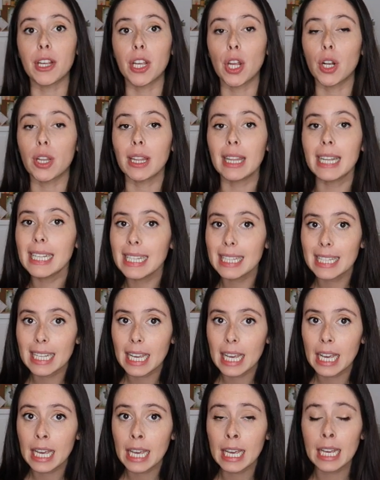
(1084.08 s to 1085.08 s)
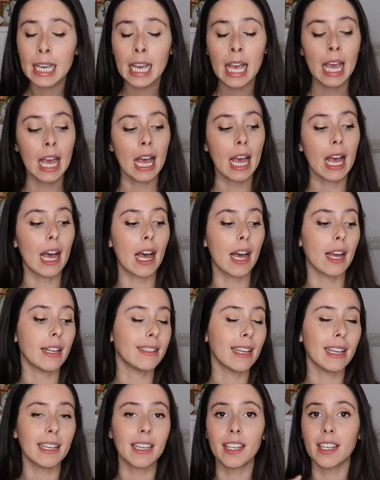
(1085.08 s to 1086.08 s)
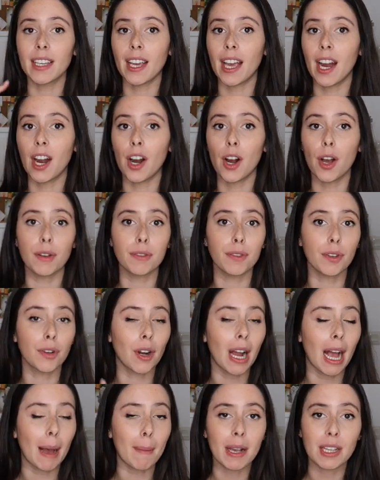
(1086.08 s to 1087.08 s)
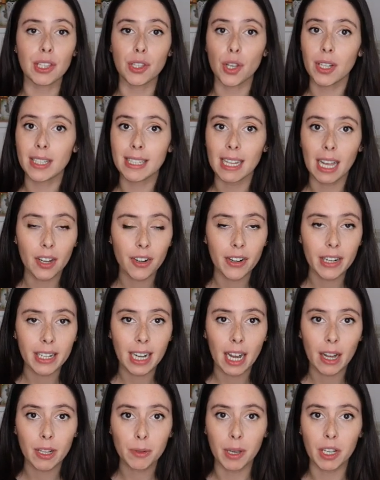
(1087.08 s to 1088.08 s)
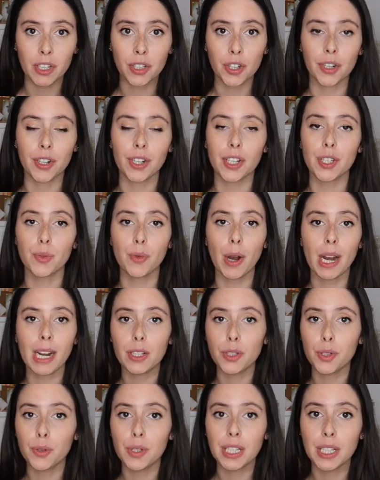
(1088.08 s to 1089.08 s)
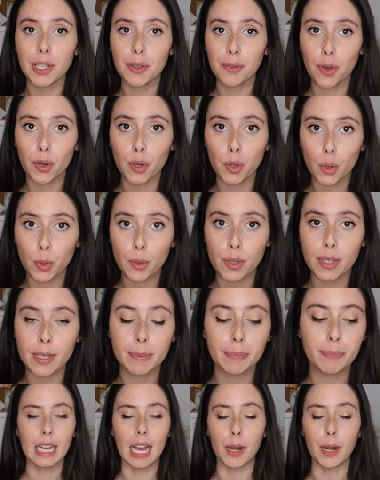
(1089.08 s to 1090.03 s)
your listing, taking care of your Amazon seller account, make sure it is ready to receive your goods.